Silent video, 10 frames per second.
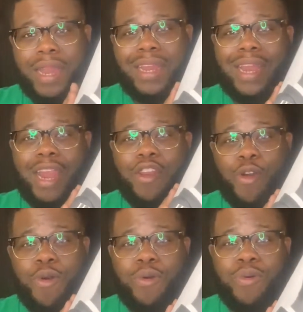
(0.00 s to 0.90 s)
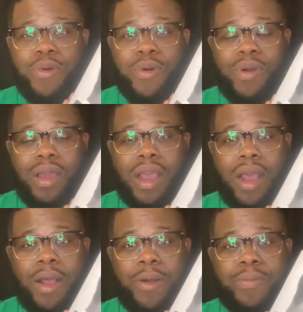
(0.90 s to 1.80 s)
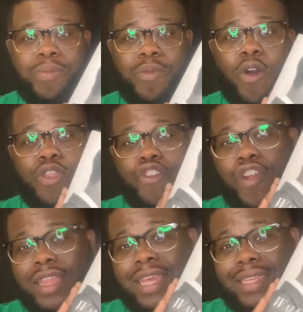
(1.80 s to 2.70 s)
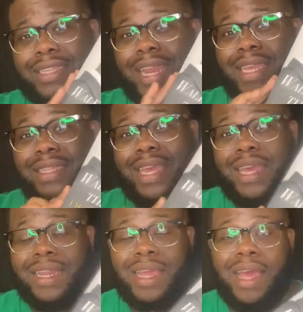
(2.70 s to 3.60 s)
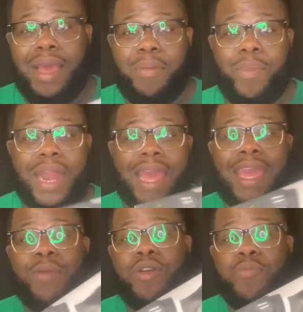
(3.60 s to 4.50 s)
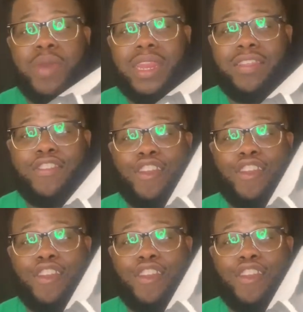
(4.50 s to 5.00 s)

did not know all the great things that he did, but I am committed to